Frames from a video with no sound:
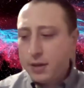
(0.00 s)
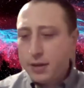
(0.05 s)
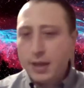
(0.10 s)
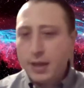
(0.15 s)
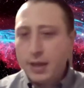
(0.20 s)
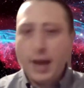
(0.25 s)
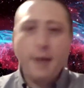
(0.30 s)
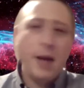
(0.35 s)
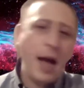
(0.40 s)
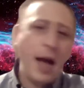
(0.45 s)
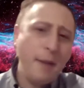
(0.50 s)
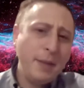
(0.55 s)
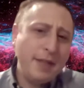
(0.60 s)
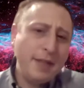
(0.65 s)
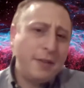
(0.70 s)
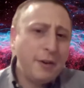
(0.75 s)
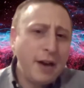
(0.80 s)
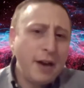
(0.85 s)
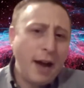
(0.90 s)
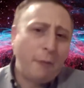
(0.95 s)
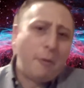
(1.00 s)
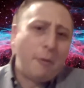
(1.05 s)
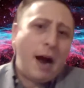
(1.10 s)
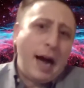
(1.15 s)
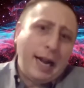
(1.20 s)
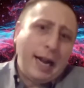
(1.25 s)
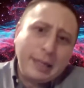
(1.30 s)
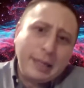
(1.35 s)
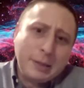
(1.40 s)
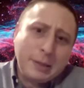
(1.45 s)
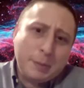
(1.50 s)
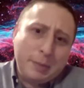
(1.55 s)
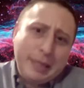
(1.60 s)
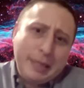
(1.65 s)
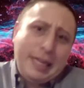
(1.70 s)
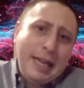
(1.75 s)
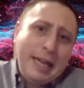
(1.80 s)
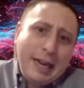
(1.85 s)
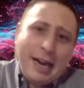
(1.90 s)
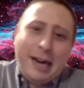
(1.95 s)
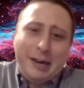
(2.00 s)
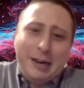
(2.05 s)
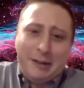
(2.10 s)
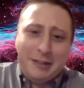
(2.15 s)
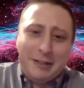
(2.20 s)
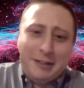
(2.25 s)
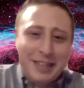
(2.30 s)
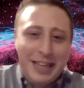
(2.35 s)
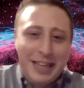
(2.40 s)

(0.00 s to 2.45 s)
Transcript: I, I mean, they're not rockets, but you know.